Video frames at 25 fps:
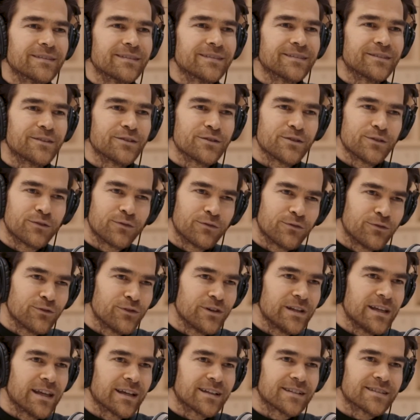Doesn't
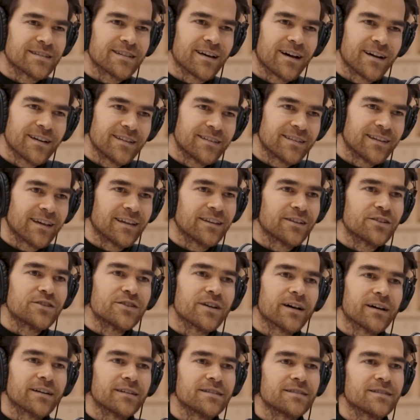fully excite,
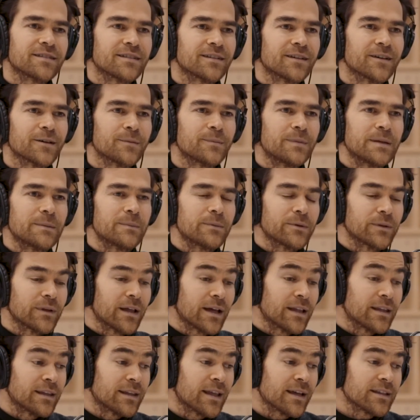energize people.
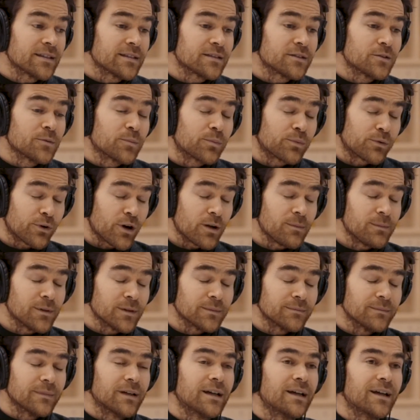And that's the
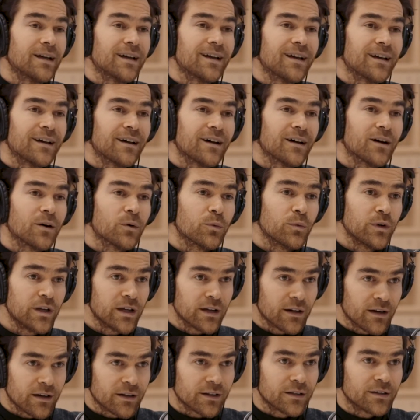problem
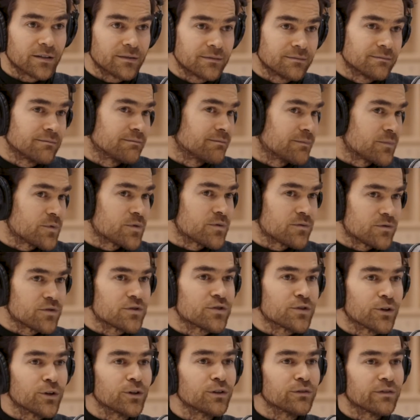we are
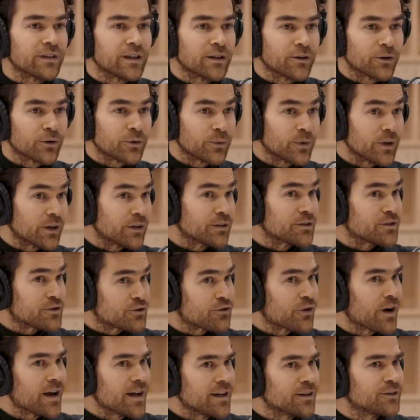solving, or we're
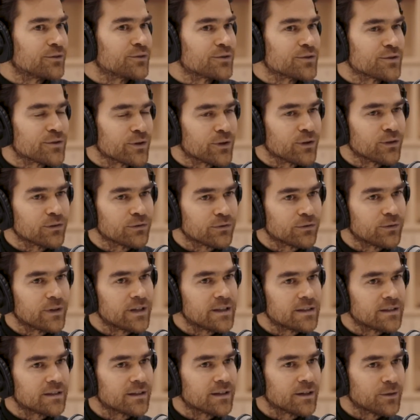trying to solve
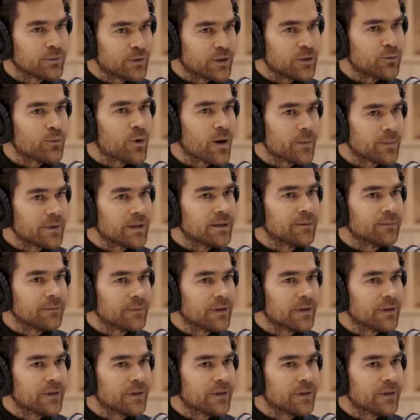with Wappy.